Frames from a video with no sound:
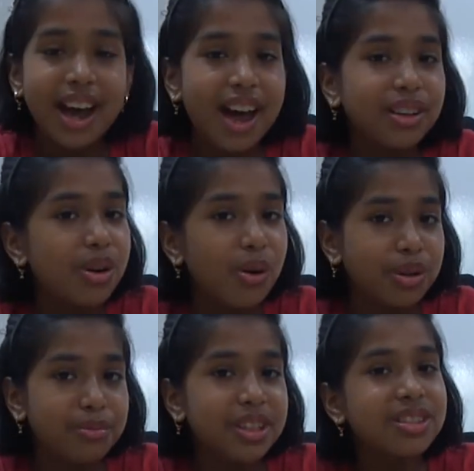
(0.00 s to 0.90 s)
and
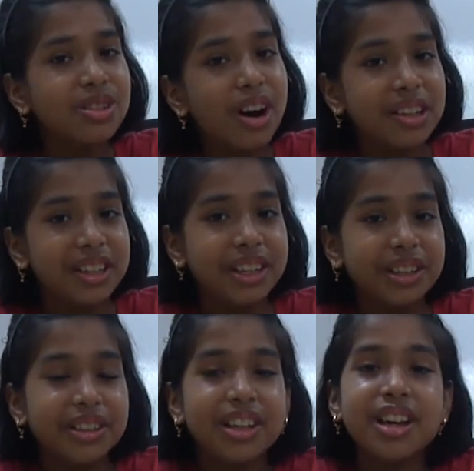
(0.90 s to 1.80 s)
cot means
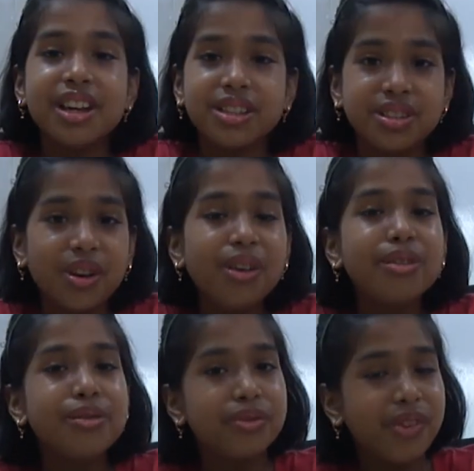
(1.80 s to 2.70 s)
cotyledon. So
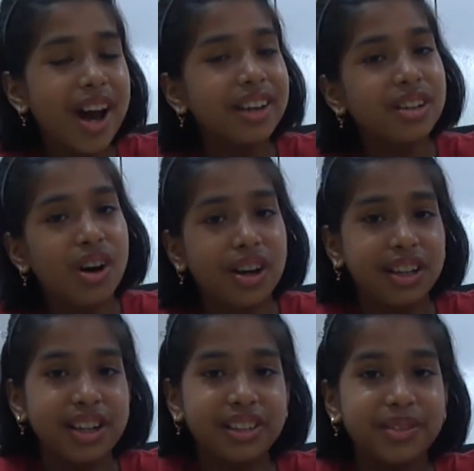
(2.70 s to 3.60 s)
one
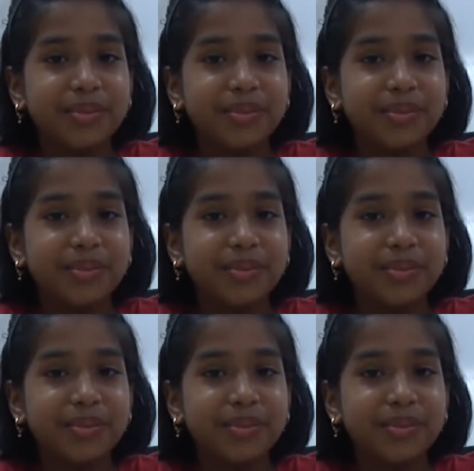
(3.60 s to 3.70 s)
cotyledon.